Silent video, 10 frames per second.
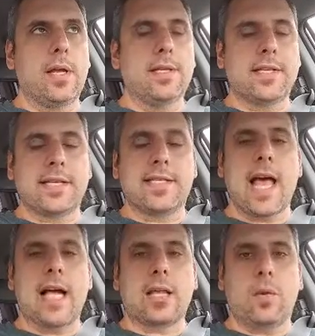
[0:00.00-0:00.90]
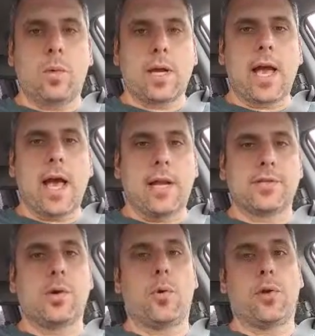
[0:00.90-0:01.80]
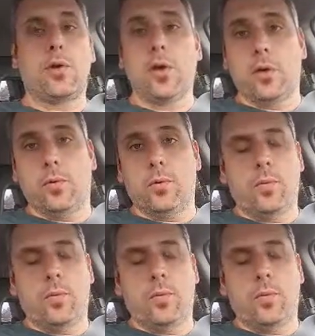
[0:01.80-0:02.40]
is exactly what God is going to do.